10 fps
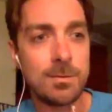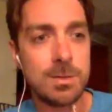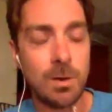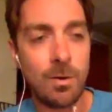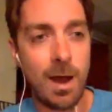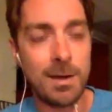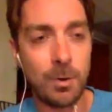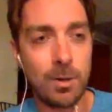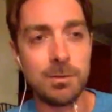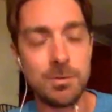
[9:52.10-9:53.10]
So I
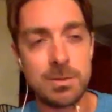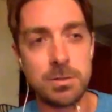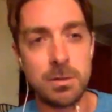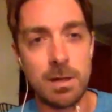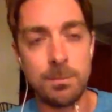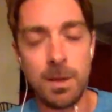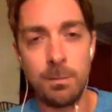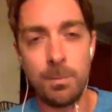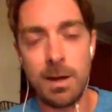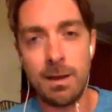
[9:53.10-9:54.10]
didn't want to lose the dream,
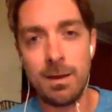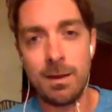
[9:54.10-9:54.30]
but